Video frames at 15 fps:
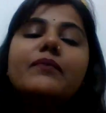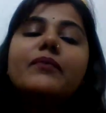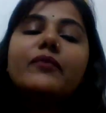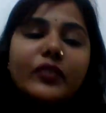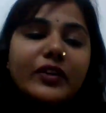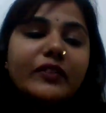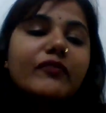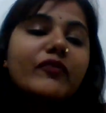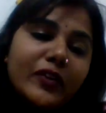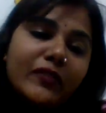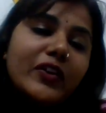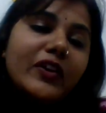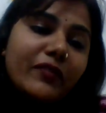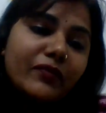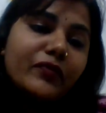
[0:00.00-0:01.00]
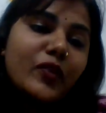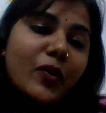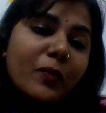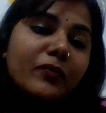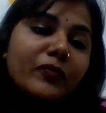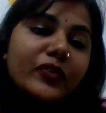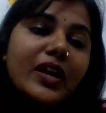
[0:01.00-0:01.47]
We
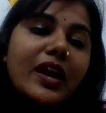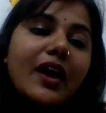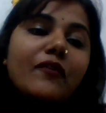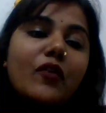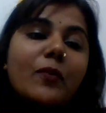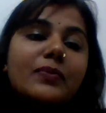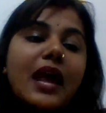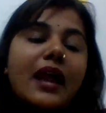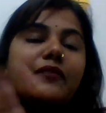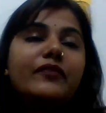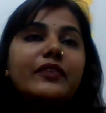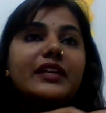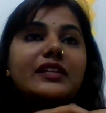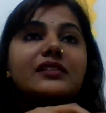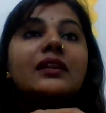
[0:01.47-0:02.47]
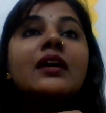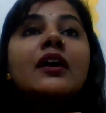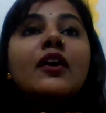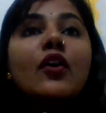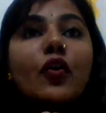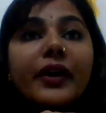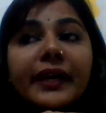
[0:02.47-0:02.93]
are from that phase.
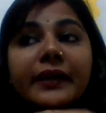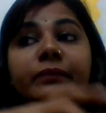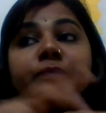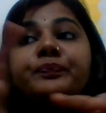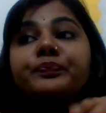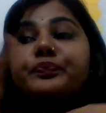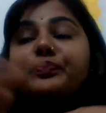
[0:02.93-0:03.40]
Okay.